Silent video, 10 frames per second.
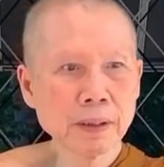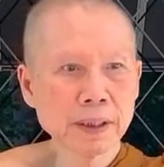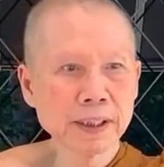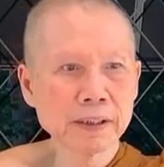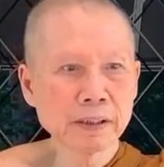
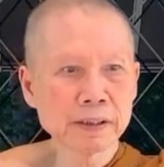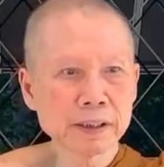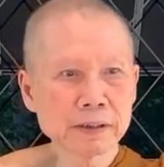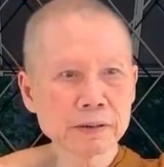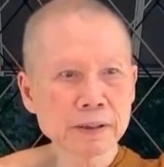In order
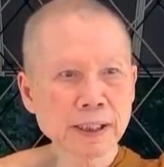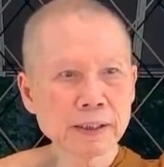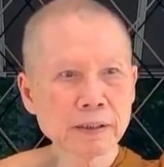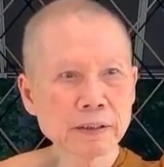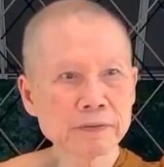to cut
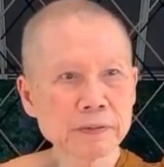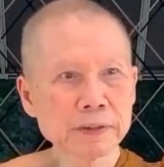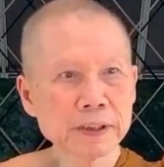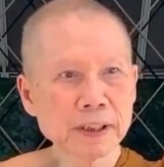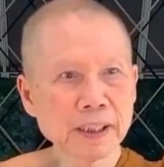off
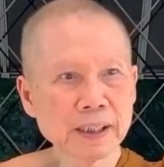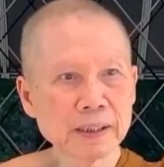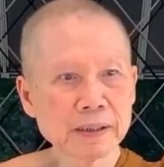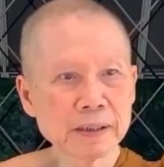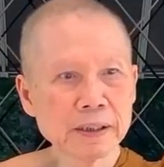avijja,
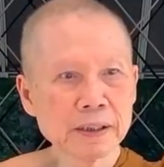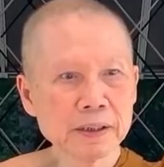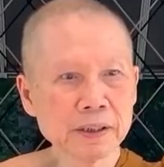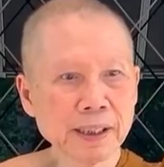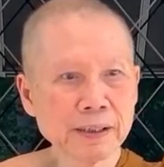
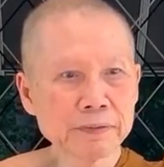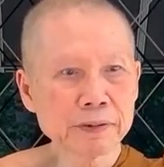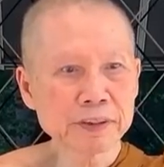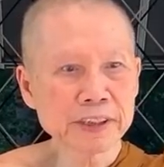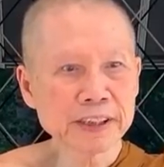you have
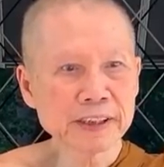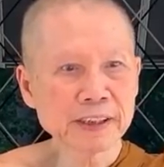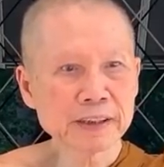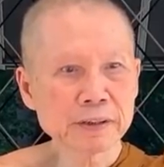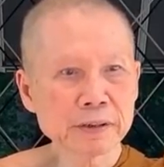to see
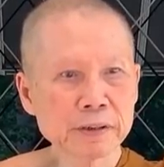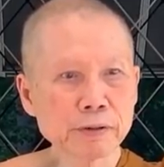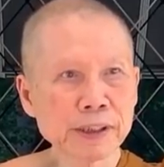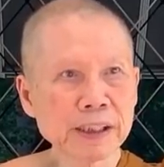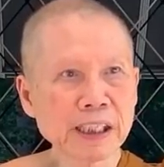the
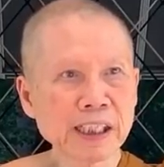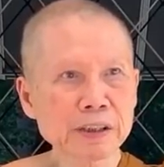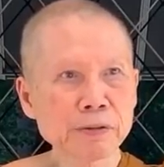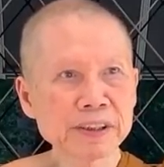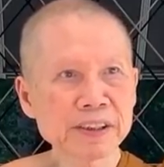three
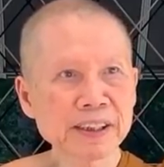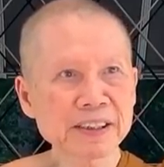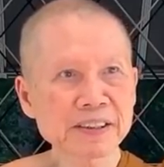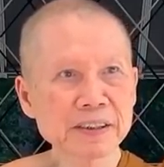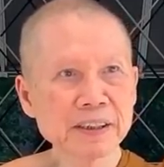
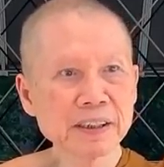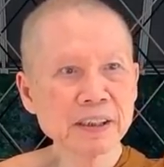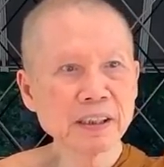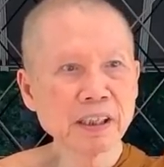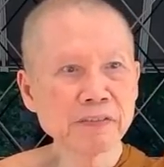characteristics
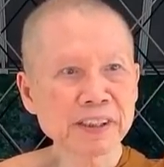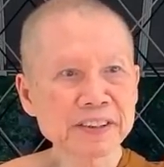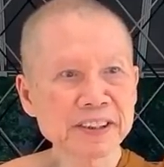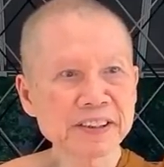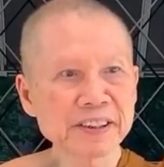of
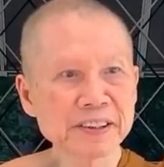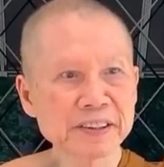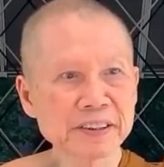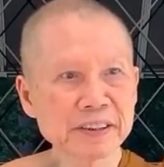existence